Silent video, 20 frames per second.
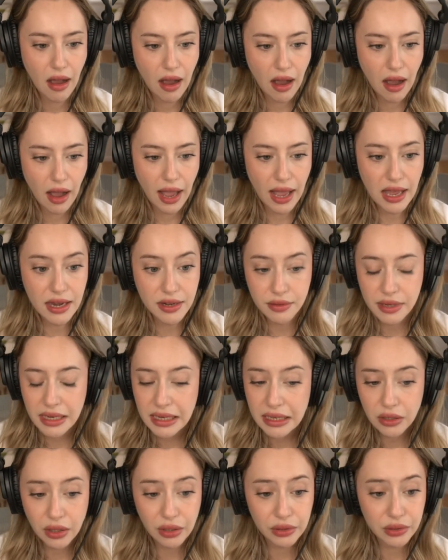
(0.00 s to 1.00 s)
And
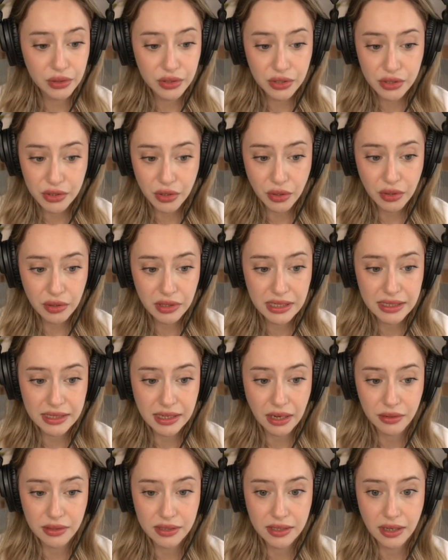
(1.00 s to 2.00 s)
reading all those stories,
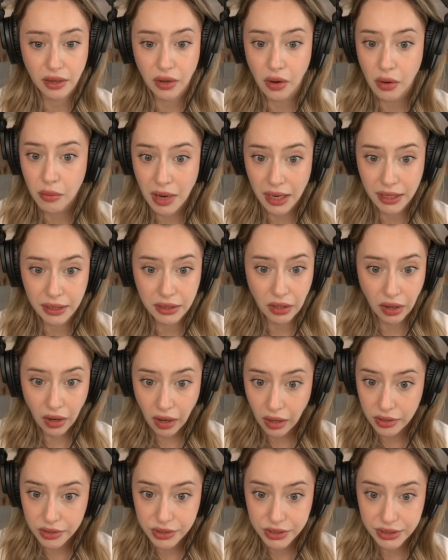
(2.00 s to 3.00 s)
I was like, oh my
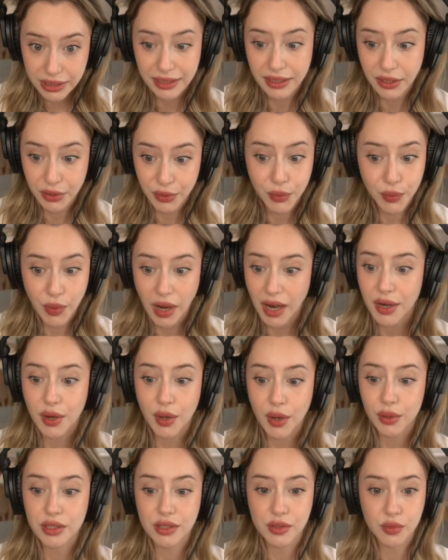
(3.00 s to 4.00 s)
gosh, you're right.
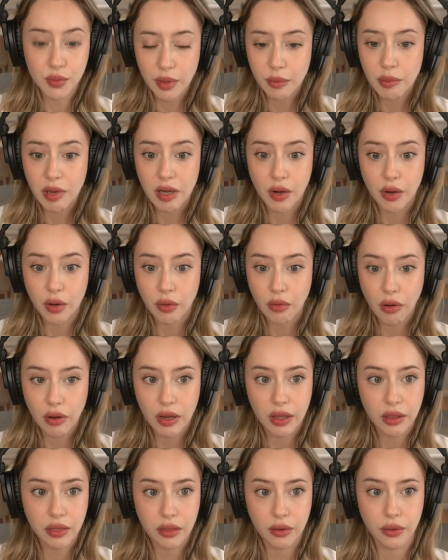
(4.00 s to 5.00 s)
All these women are
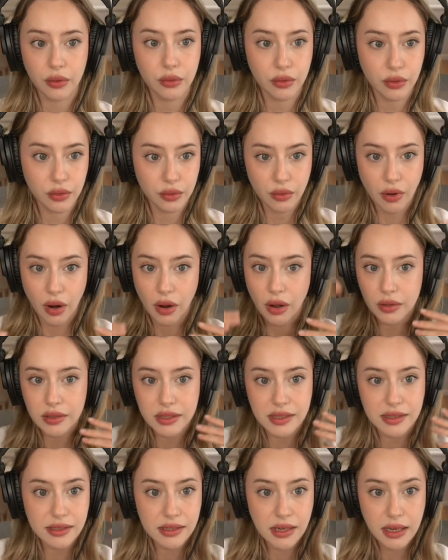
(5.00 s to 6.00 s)
going through all
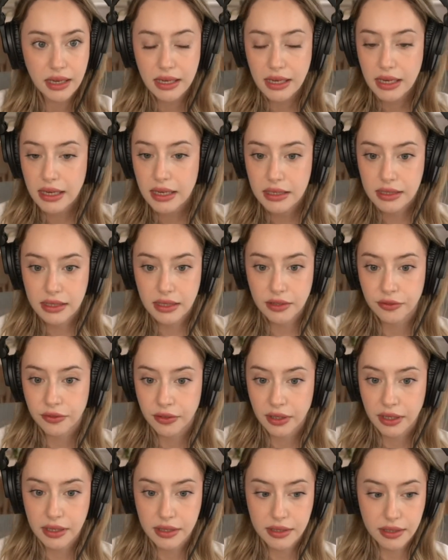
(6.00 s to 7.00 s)
these different,